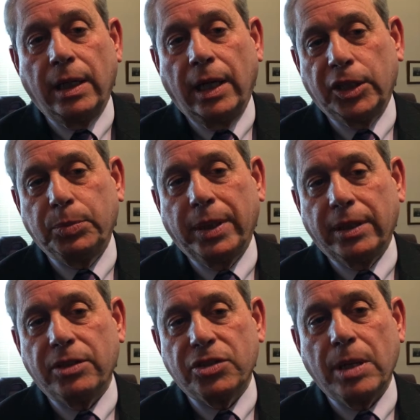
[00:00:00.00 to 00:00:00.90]
I
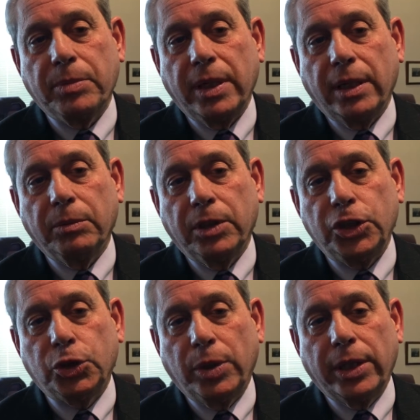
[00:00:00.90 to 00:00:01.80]
expected something to, to
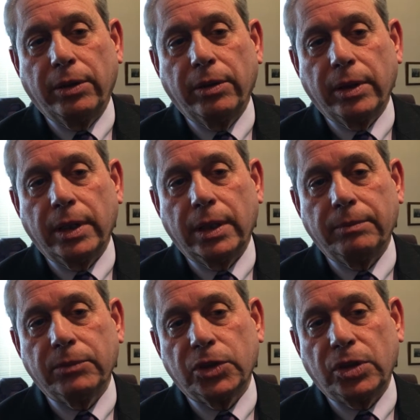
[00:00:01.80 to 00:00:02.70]
trigger
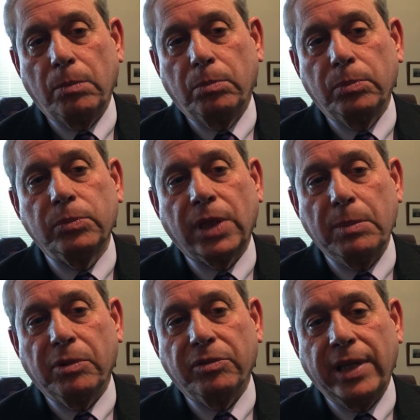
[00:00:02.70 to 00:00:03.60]
um, some
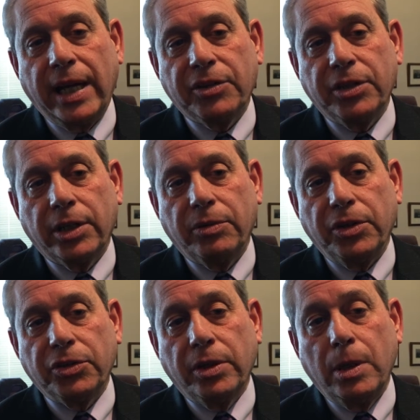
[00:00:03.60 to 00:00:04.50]
type of tax
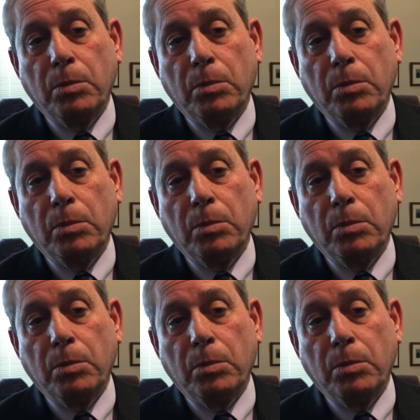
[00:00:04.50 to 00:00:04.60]
increase.